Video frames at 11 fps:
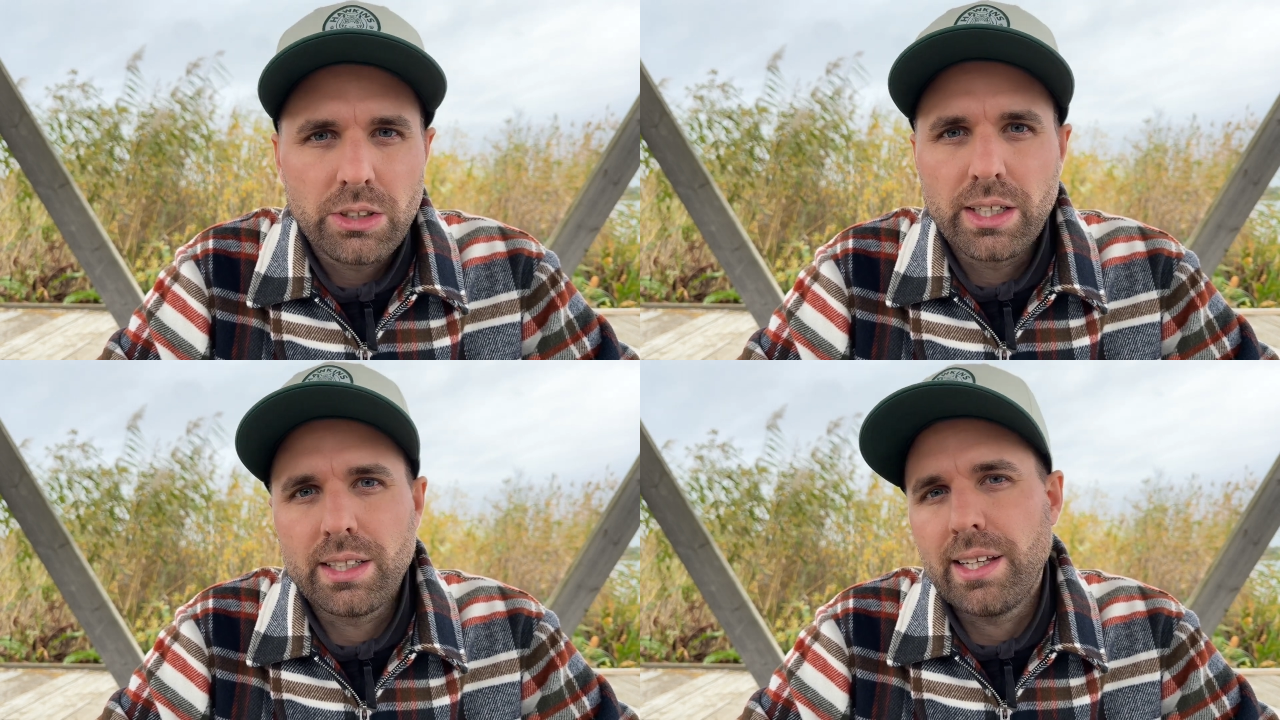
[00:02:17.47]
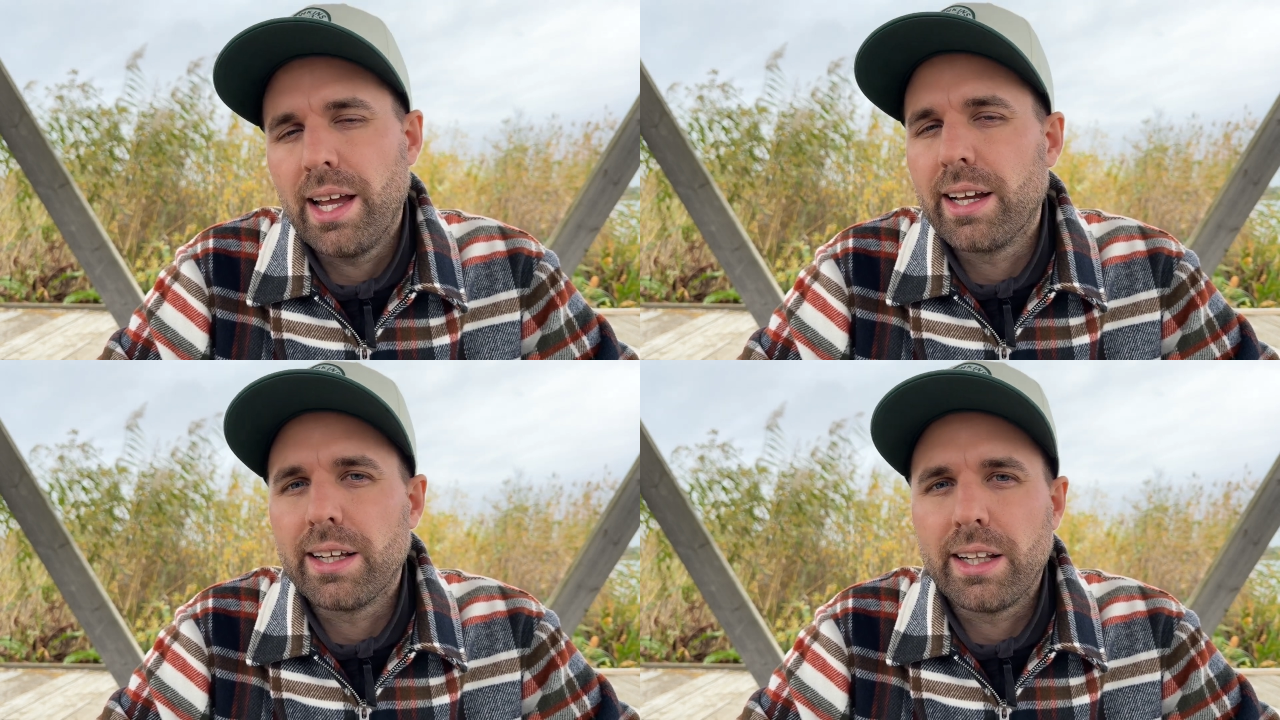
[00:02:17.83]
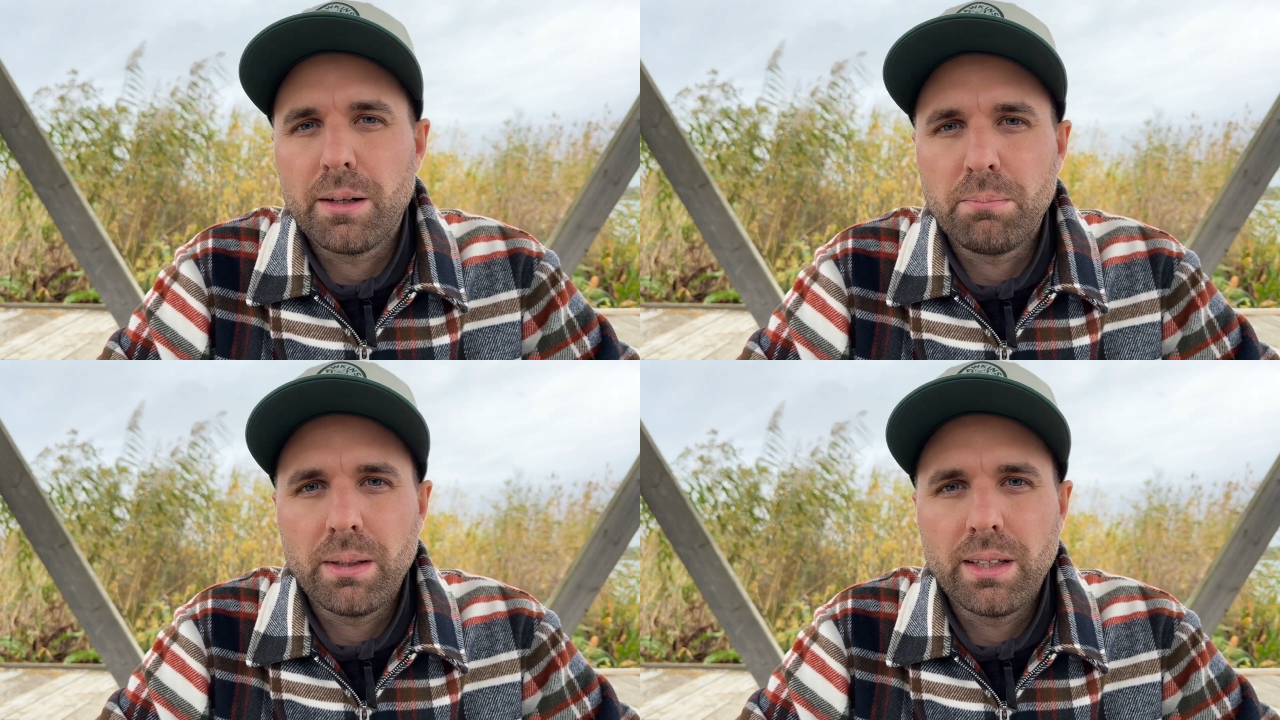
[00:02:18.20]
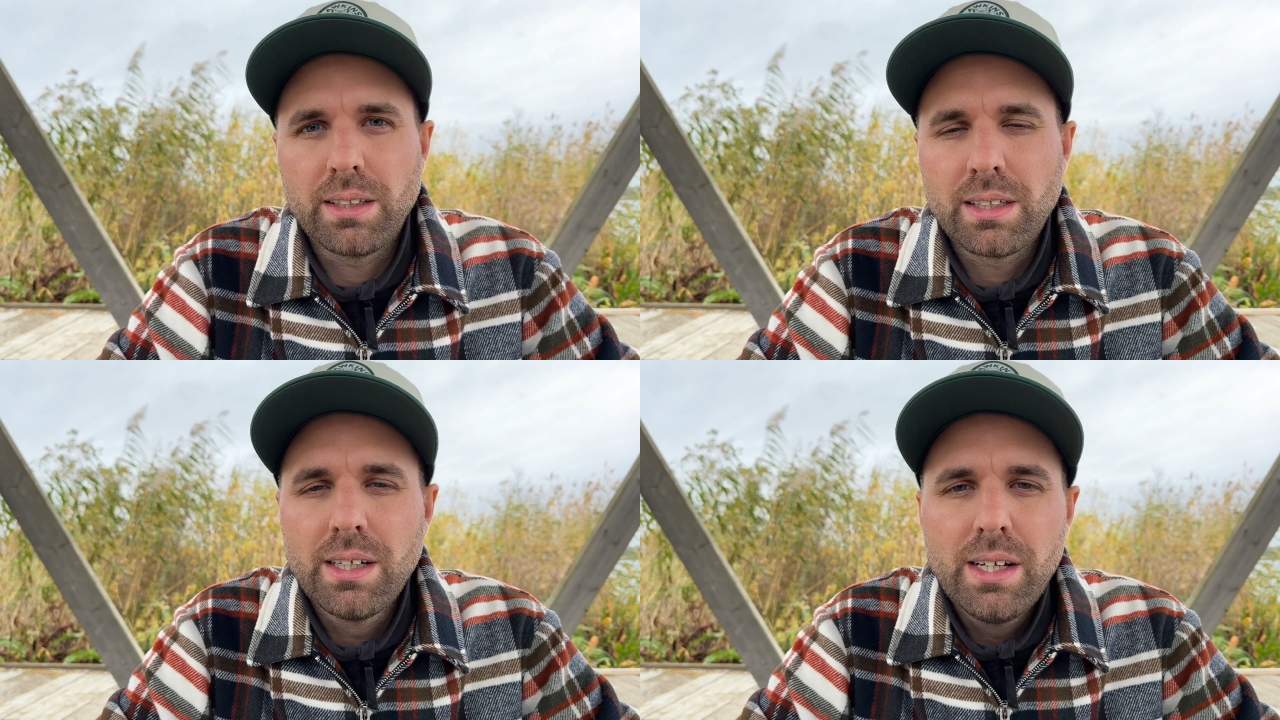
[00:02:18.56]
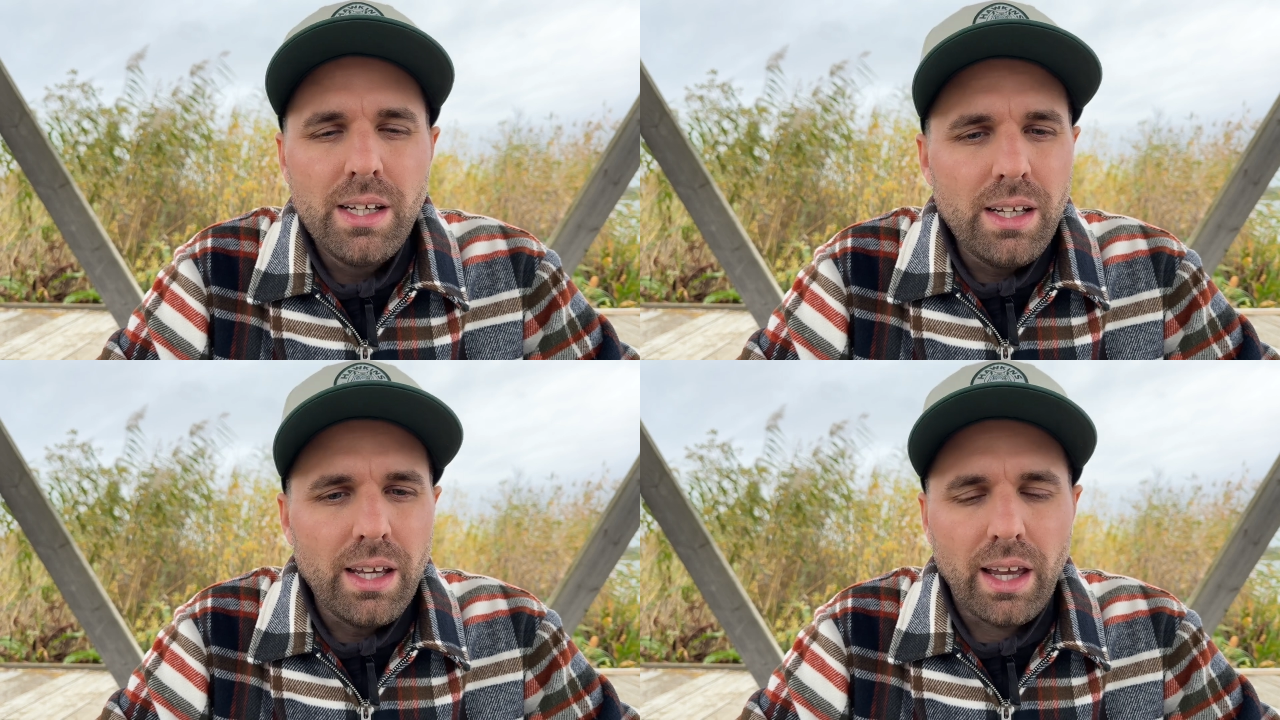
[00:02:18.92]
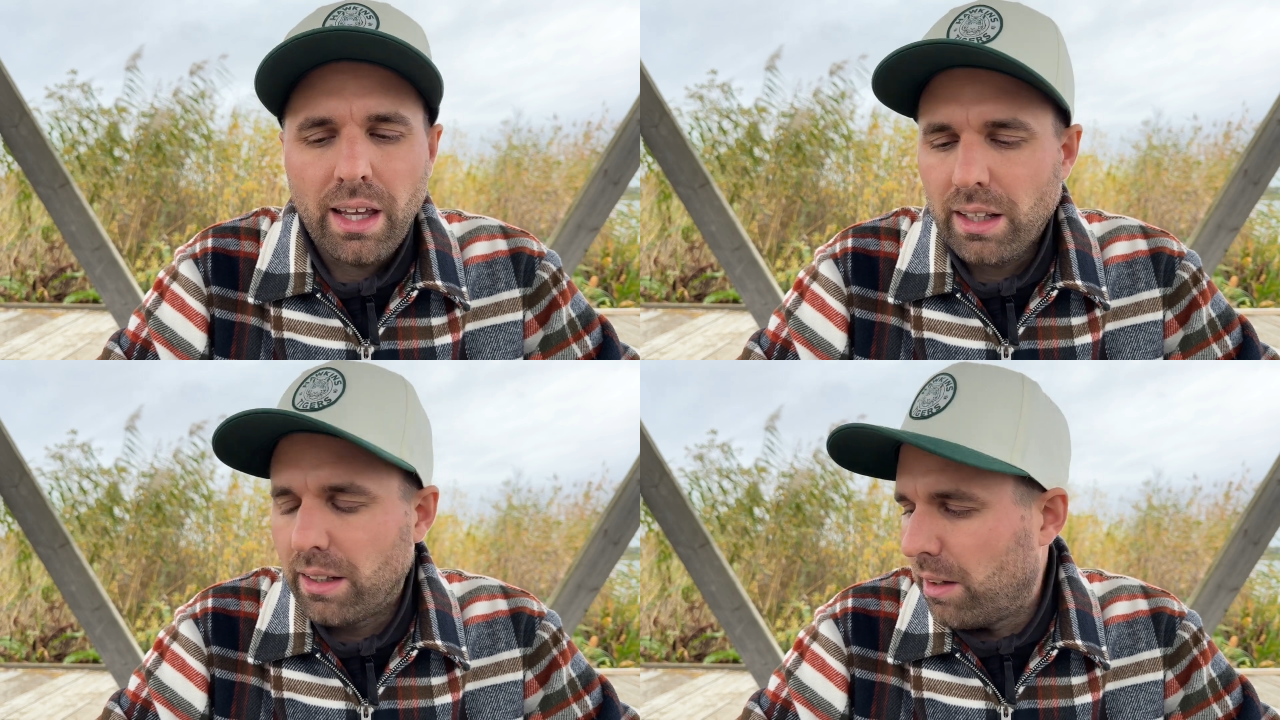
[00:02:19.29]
you get tangled up in